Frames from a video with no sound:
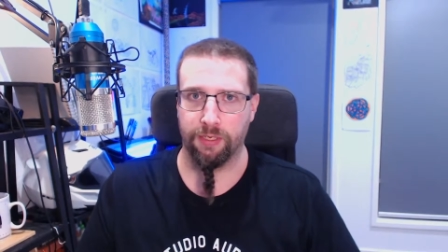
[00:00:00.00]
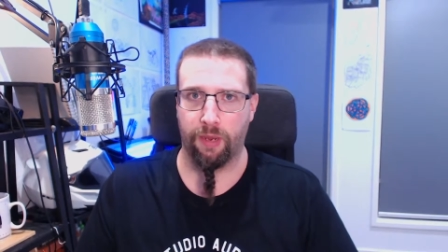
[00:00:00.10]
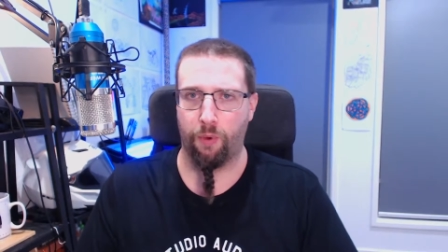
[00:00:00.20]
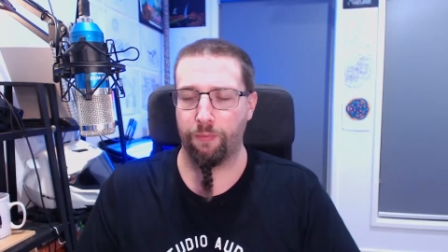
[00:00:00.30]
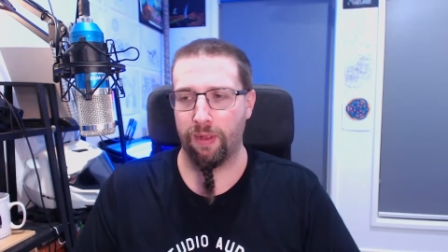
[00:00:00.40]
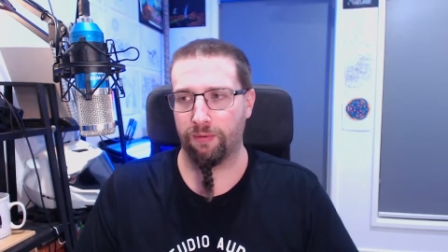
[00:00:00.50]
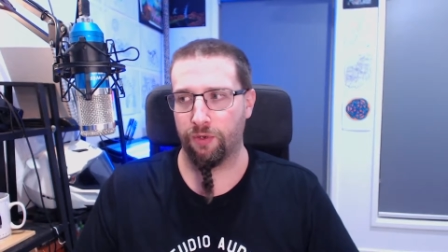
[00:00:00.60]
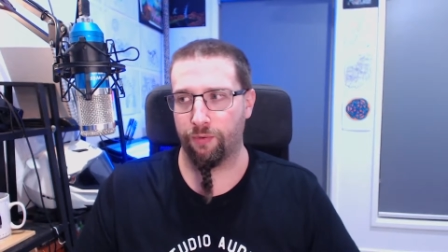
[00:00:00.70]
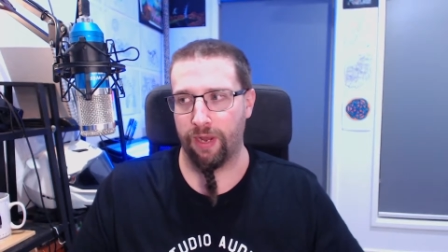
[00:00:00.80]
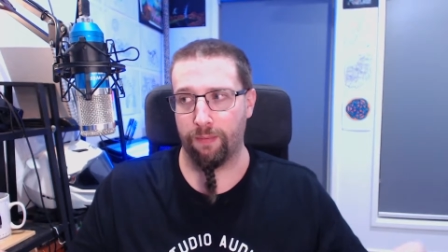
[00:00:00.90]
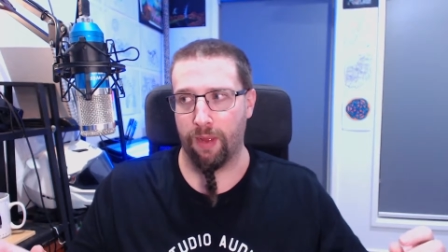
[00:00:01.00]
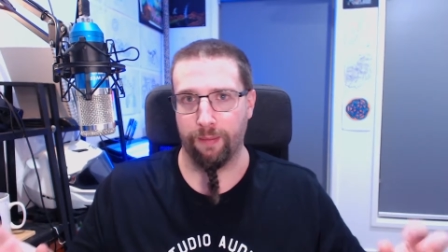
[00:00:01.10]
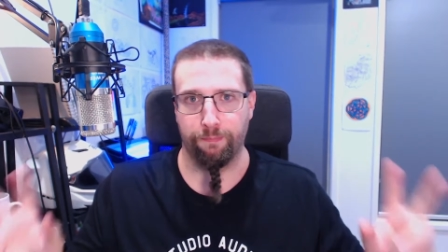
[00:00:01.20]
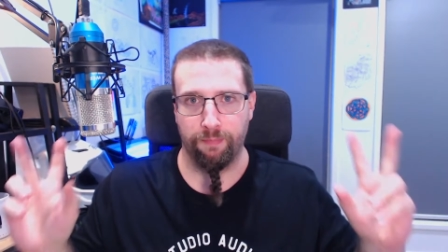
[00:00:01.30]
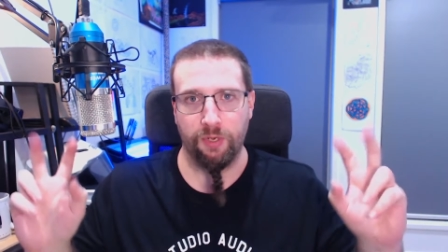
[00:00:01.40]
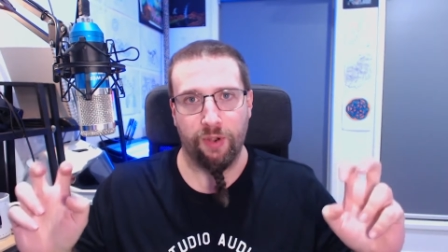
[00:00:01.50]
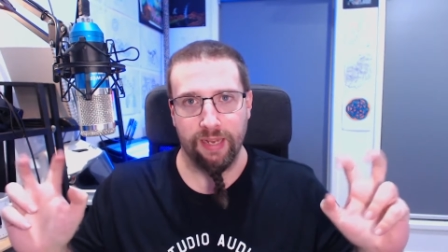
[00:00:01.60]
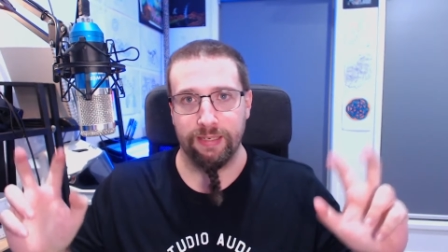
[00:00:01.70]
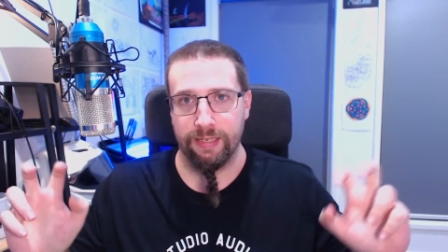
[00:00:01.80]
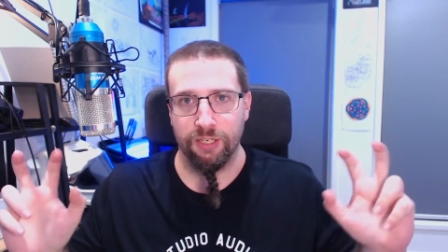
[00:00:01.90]
I won't be able to do any of my
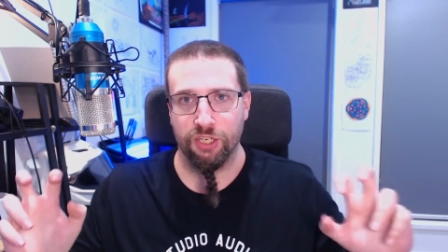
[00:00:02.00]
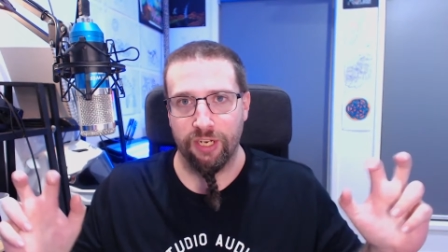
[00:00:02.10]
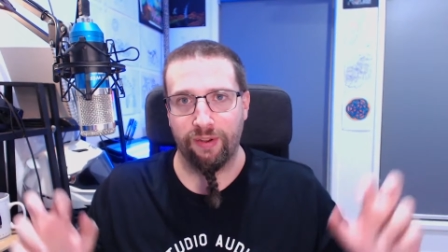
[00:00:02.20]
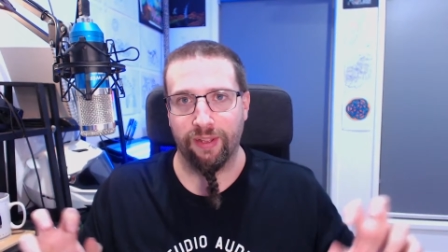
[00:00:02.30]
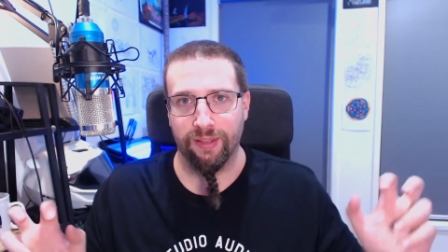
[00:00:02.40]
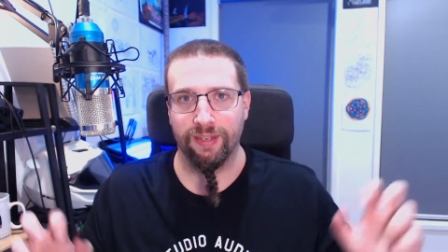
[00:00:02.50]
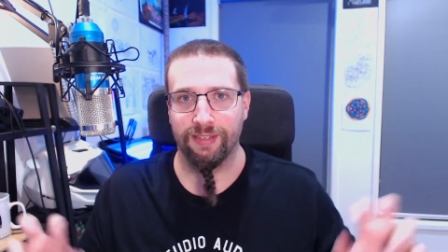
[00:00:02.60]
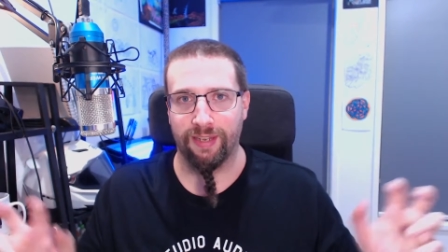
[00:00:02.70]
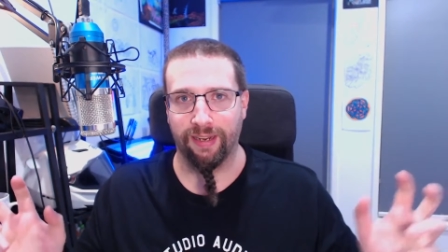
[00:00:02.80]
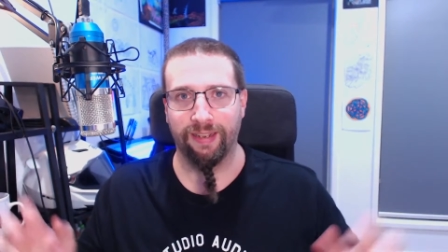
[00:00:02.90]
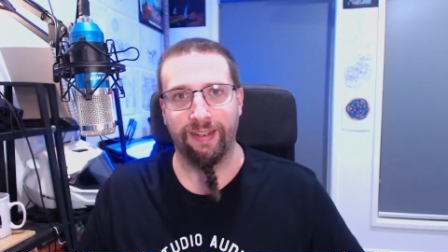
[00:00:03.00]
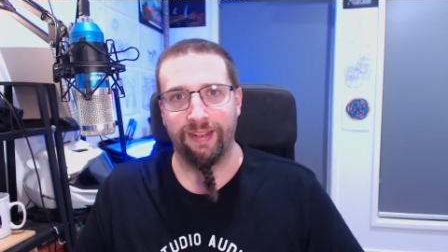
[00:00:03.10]
crazy engineering things like